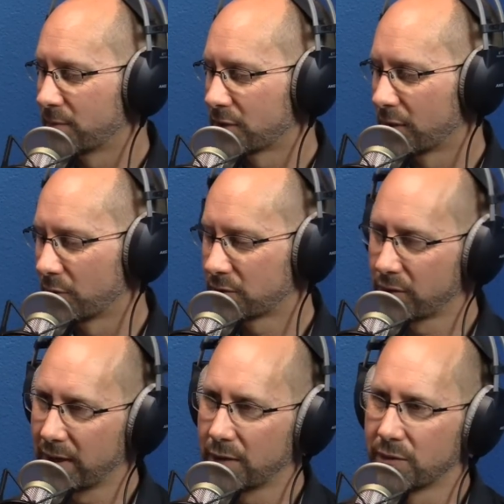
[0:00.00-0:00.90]
So
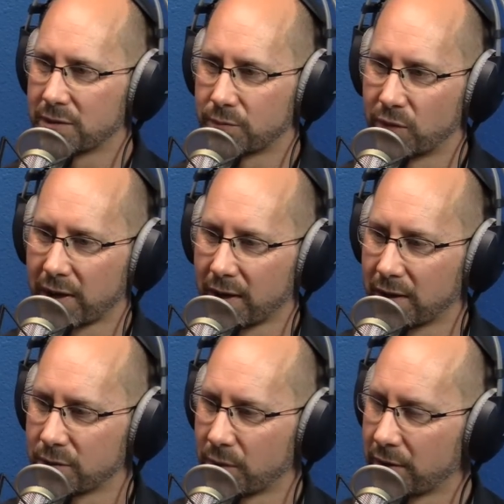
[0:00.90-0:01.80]
Australia is regarded
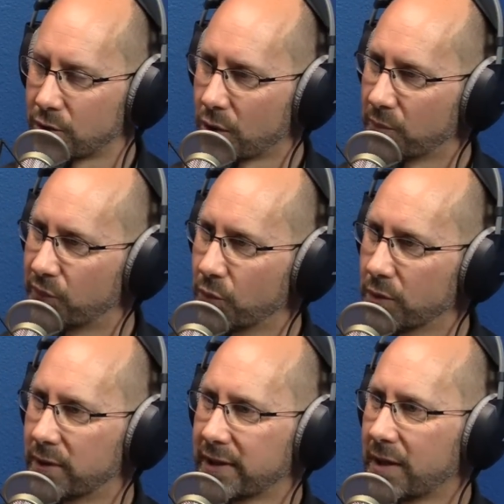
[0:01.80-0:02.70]
as one of the top
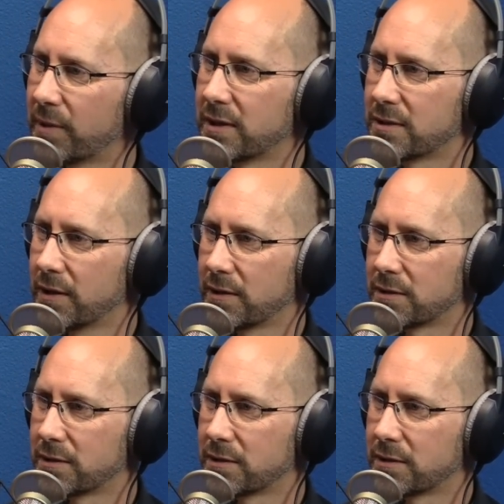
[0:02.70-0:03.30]
four eBay sites.